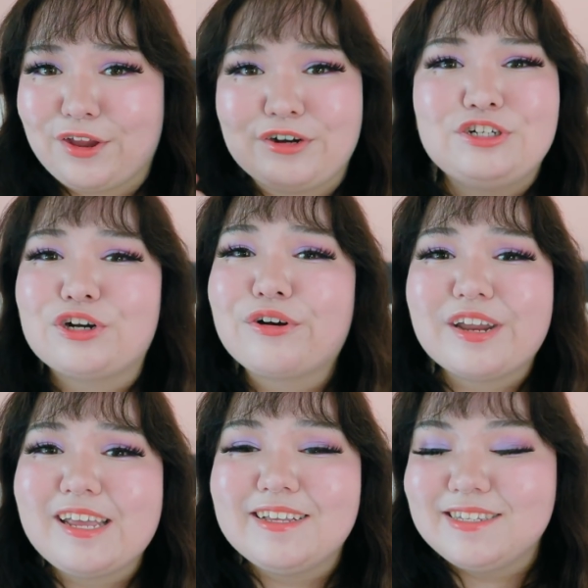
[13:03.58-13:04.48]
in their
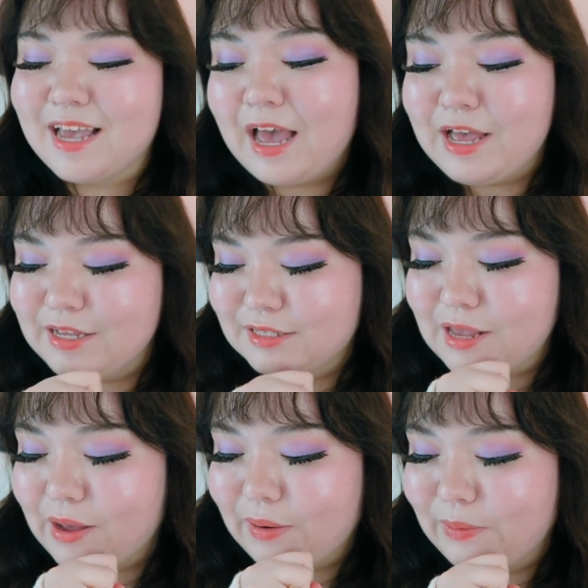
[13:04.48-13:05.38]
journeys.
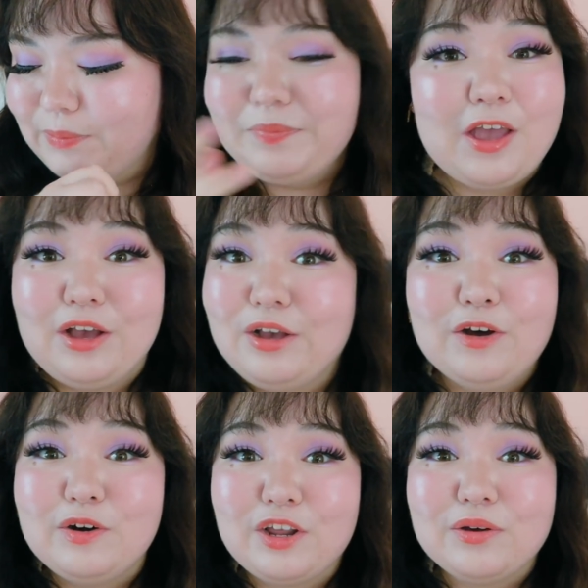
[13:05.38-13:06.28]
So
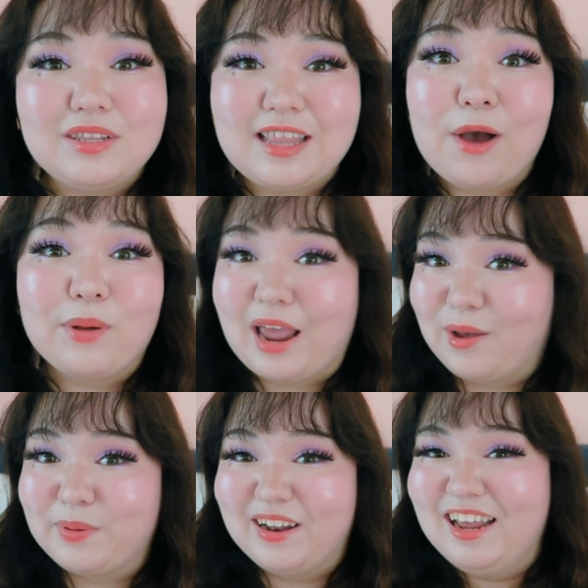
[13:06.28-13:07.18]
who knew that that would
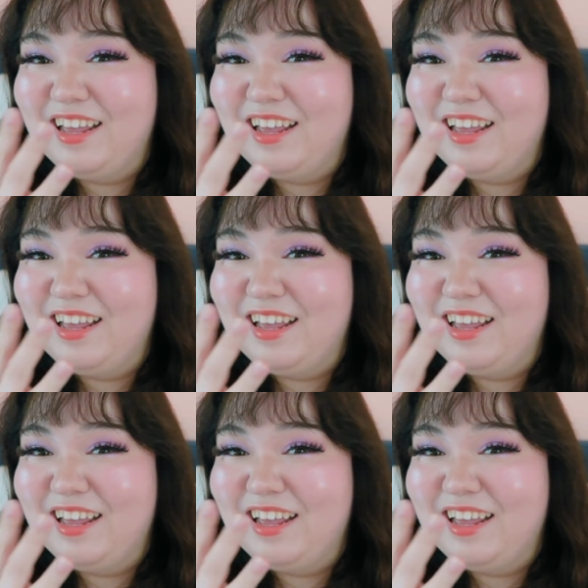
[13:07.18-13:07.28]
happen?